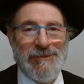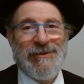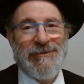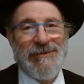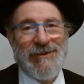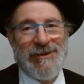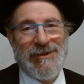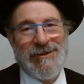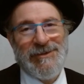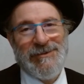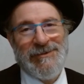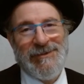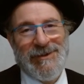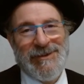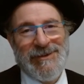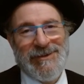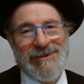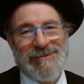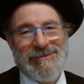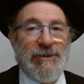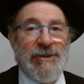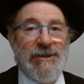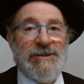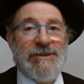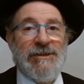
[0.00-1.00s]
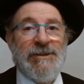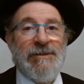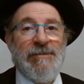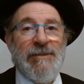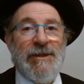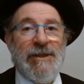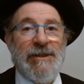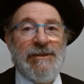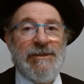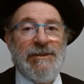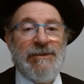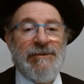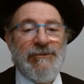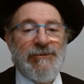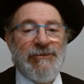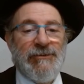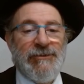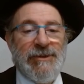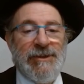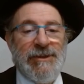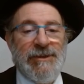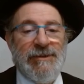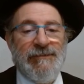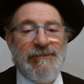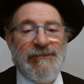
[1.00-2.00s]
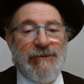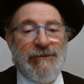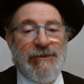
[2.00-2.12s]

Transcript: thank you, Alain. It's a mate in three.